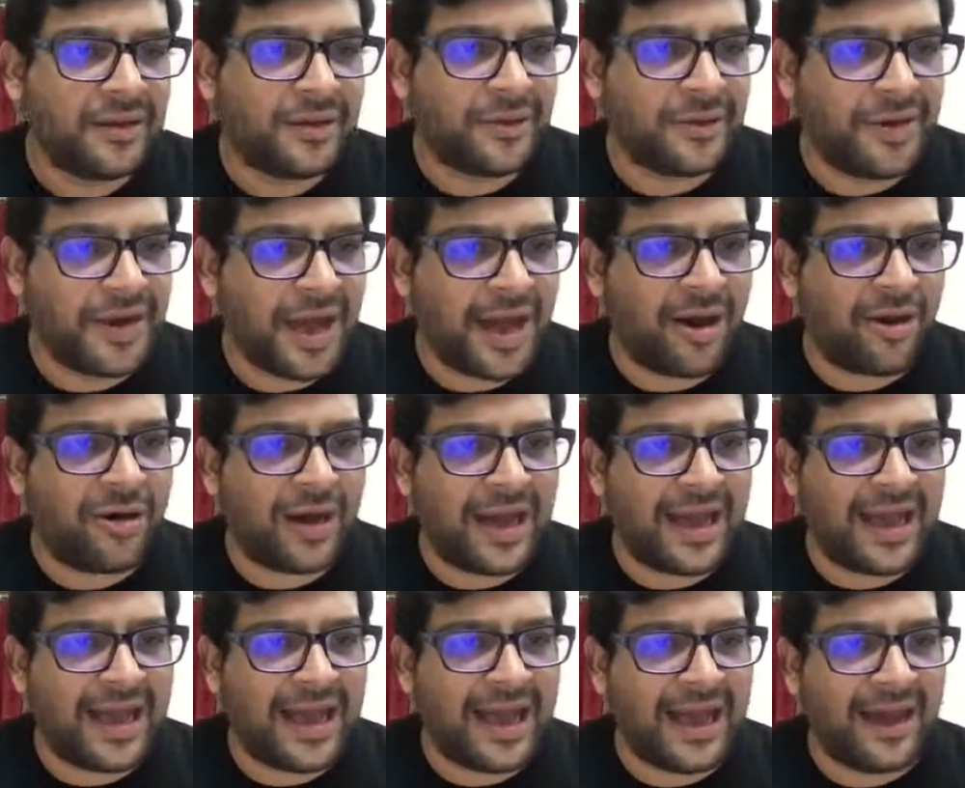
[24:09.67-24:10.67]
So now
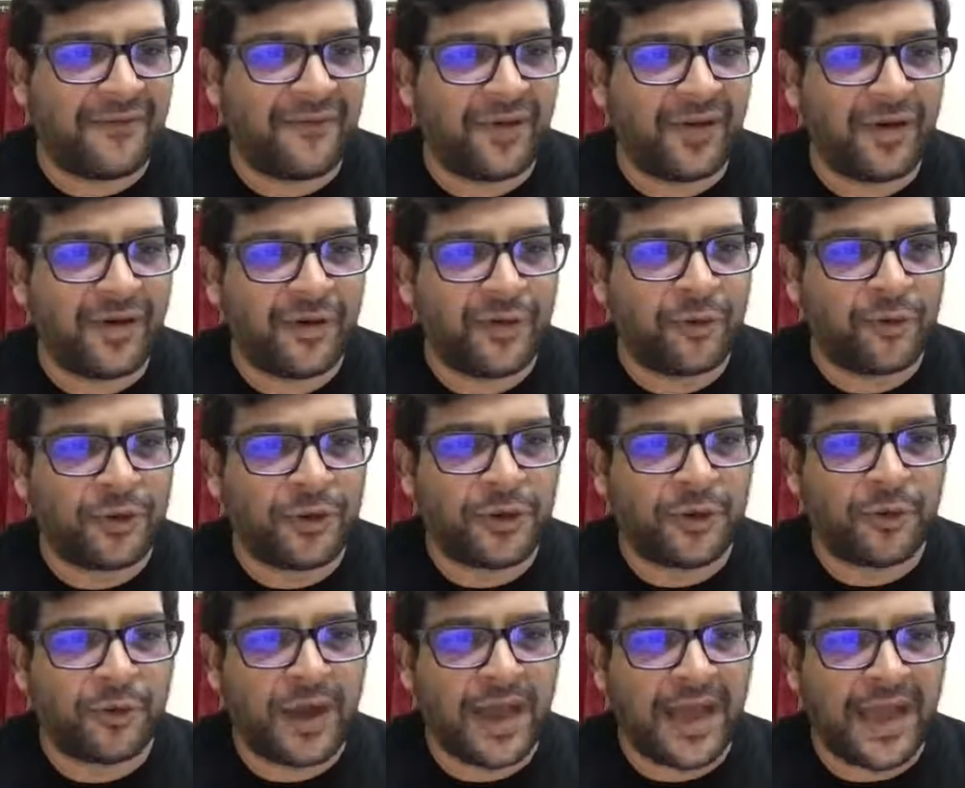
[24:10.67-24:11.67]
I have root
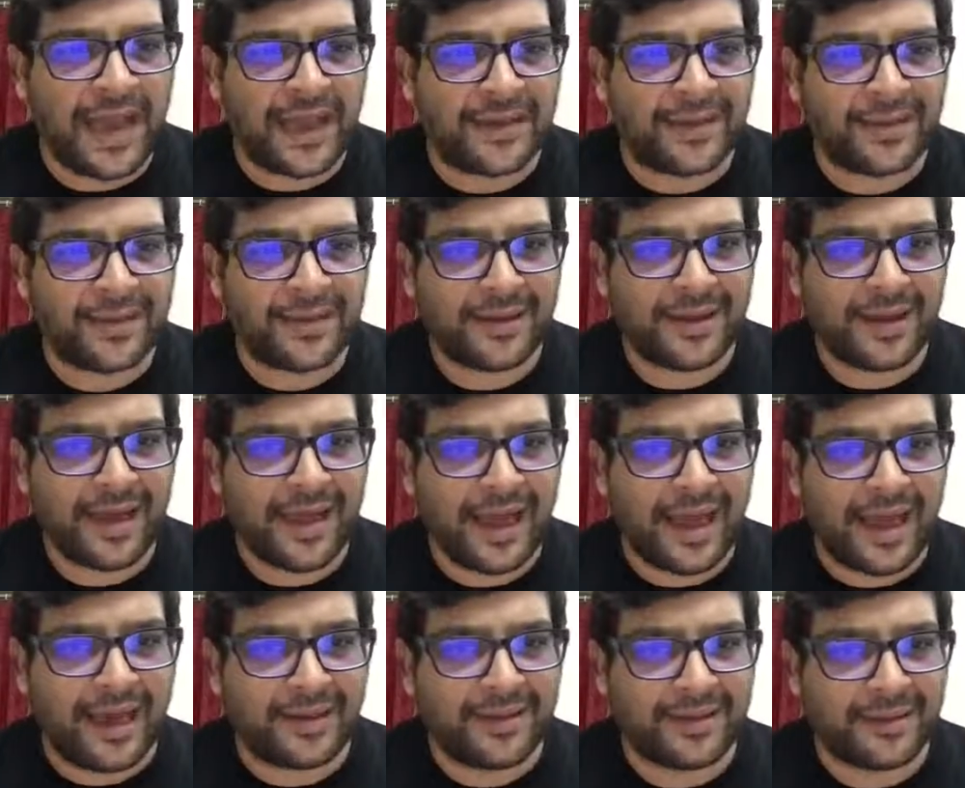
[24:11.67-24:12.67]
2x
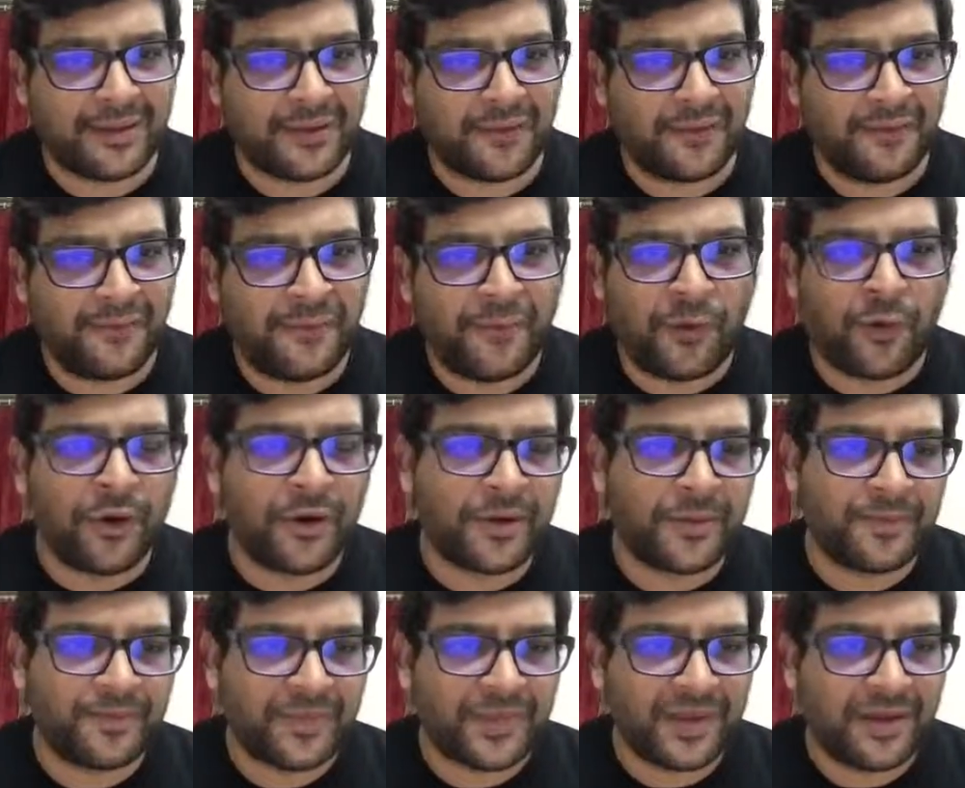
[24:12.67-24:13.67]
as
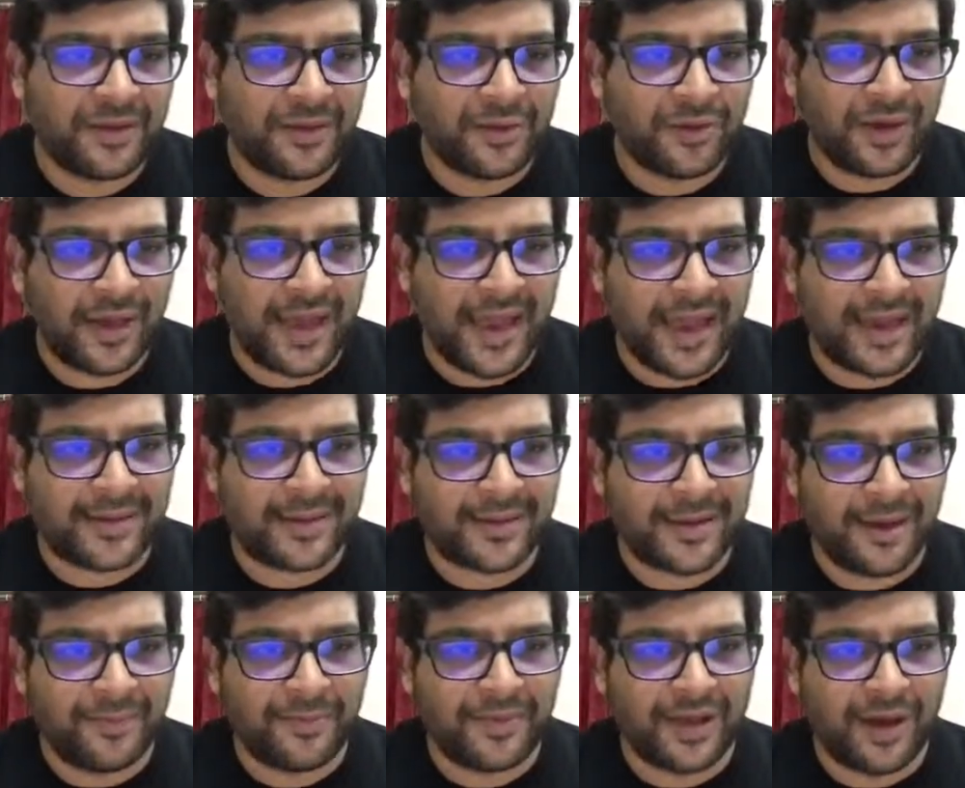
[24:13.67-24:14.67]
4. X
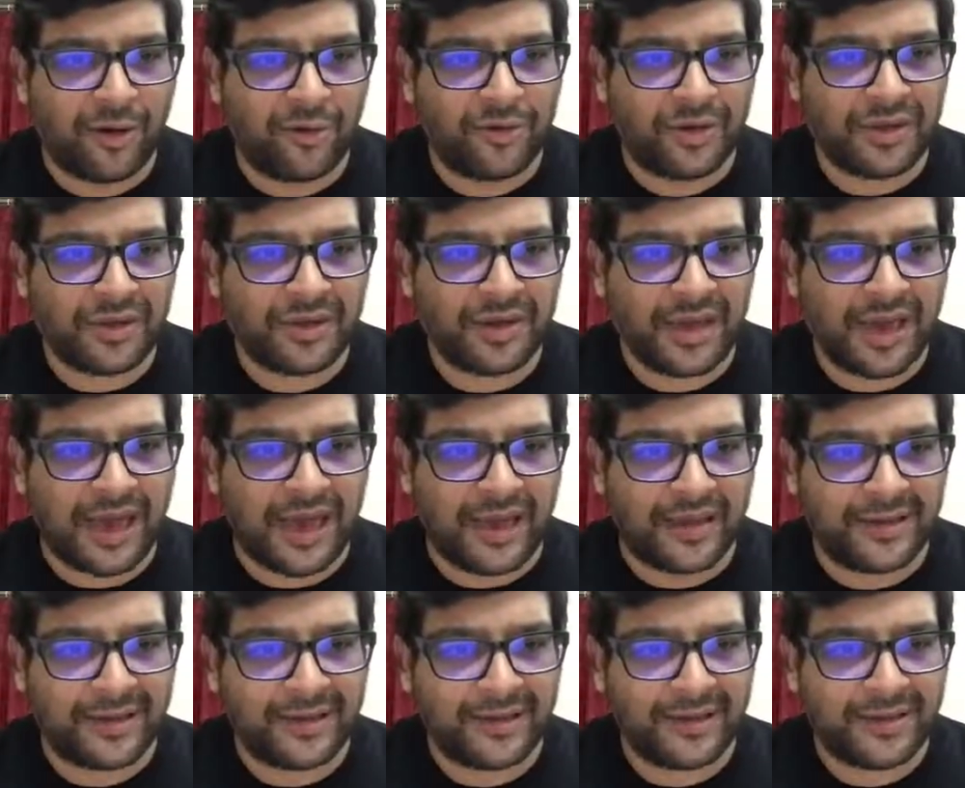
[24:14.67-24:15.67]
comes out
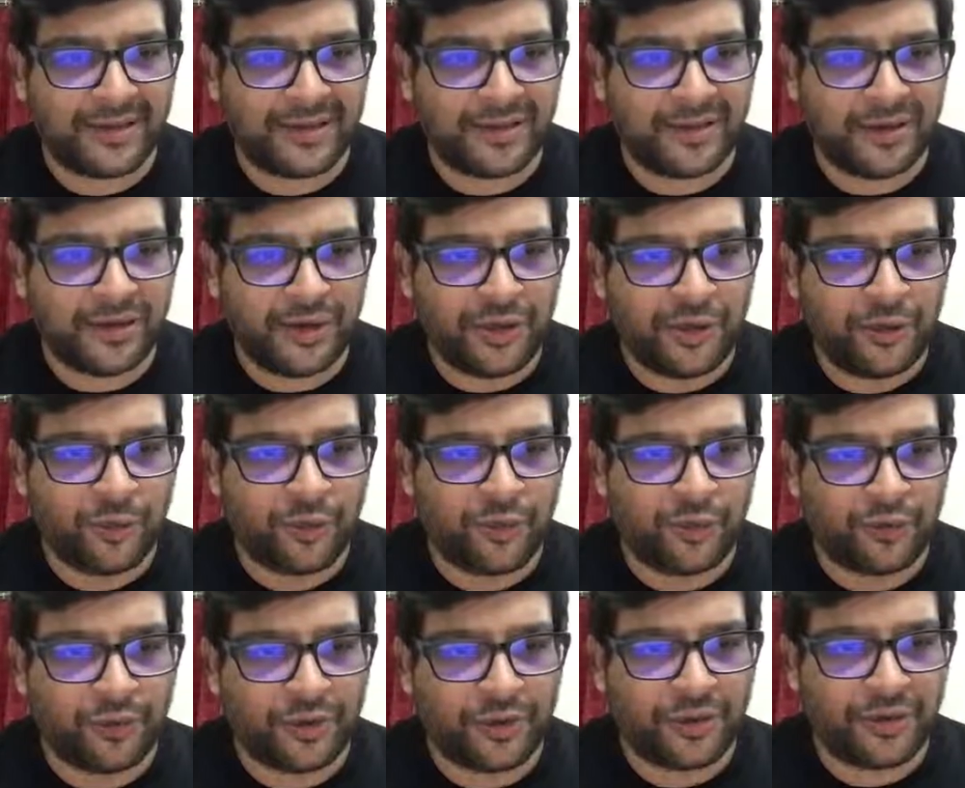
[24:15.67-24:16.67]
as 2
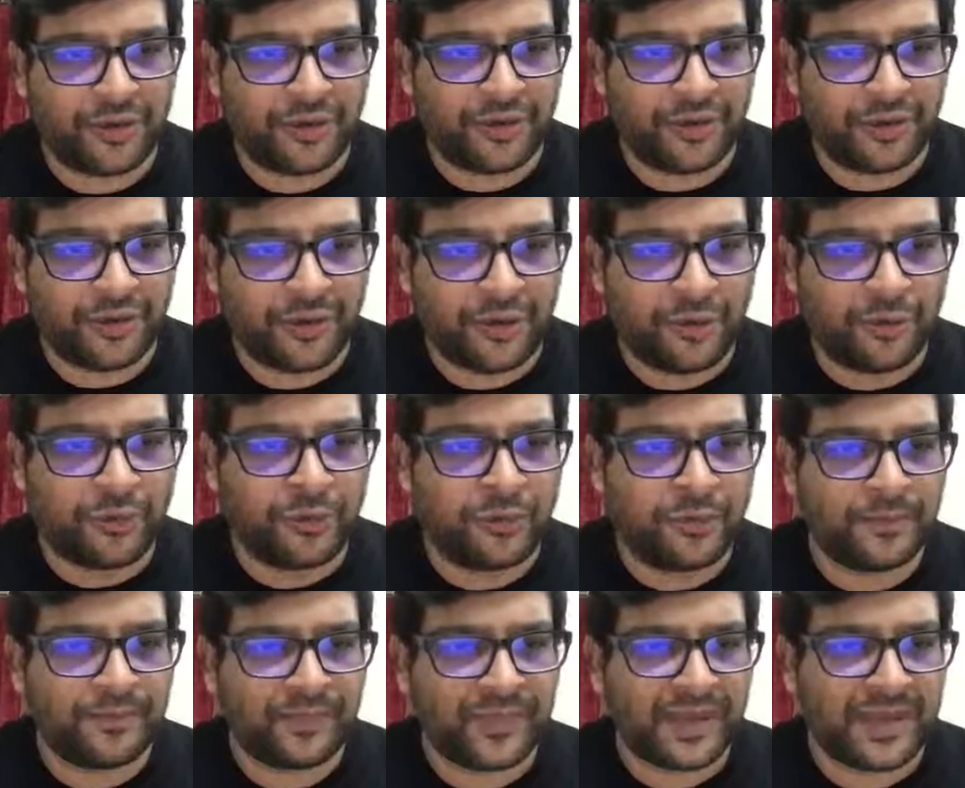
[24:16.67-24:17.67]
root
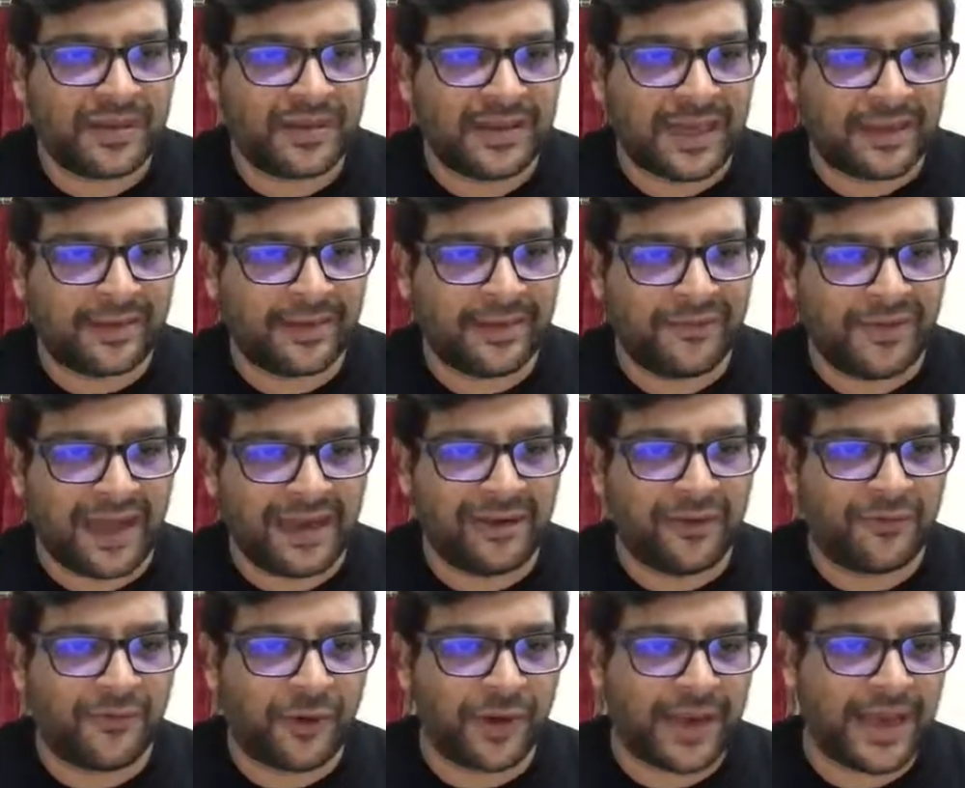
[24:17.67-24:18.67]
2. That's the
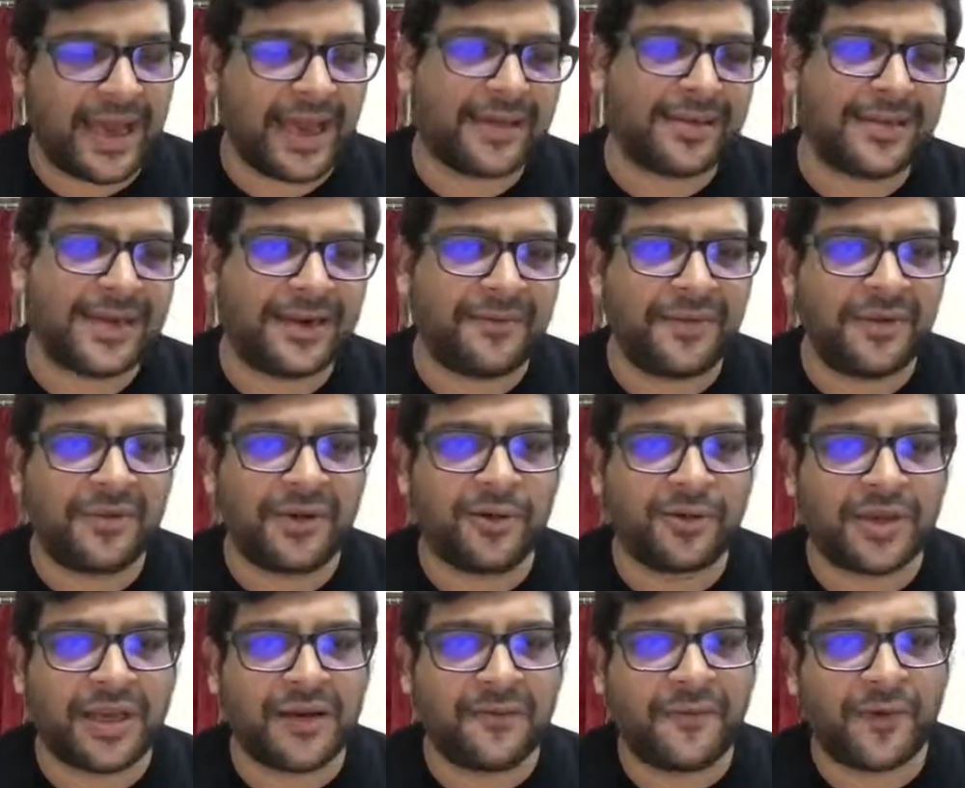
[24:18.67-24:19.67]
value for x that we were
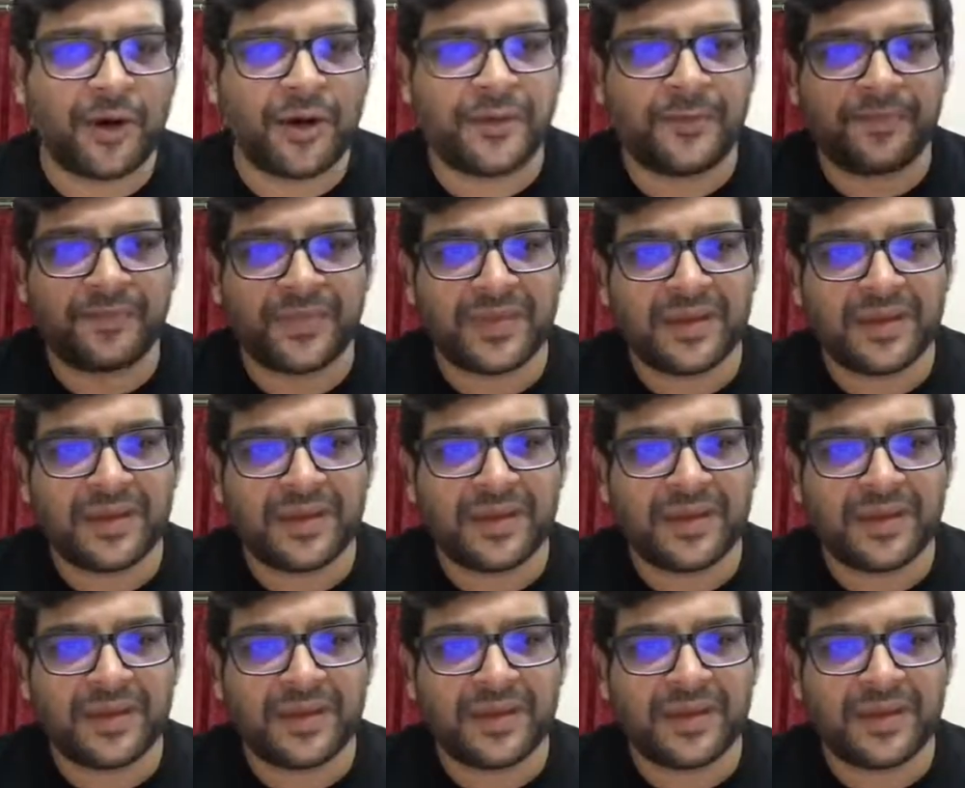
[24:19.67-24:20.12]
looking for.